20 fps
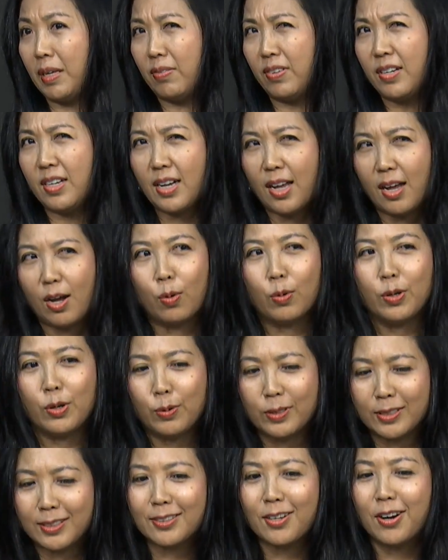Even now,
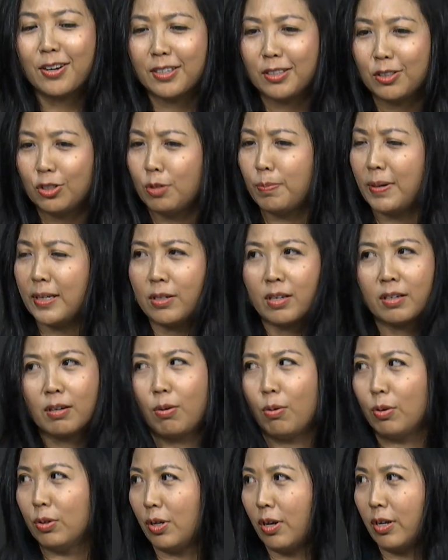it's starting to, but not a
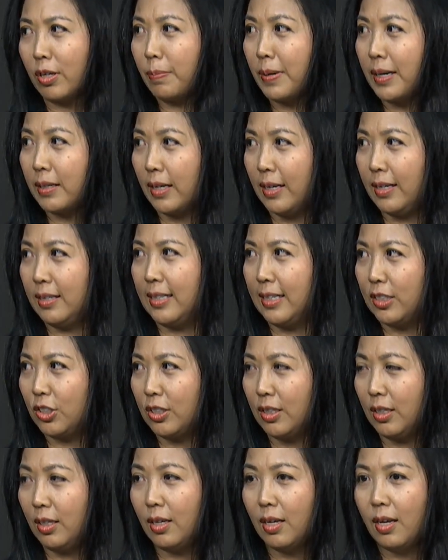whole lot about
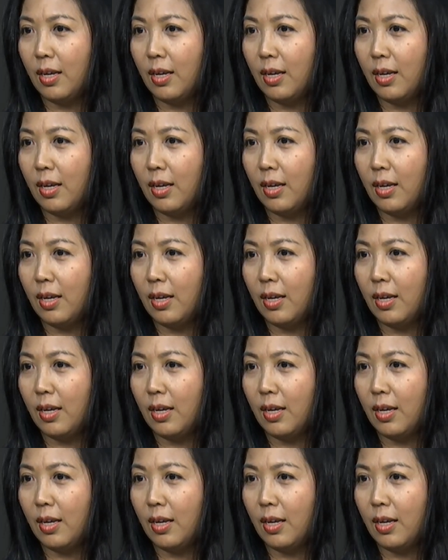ADHD.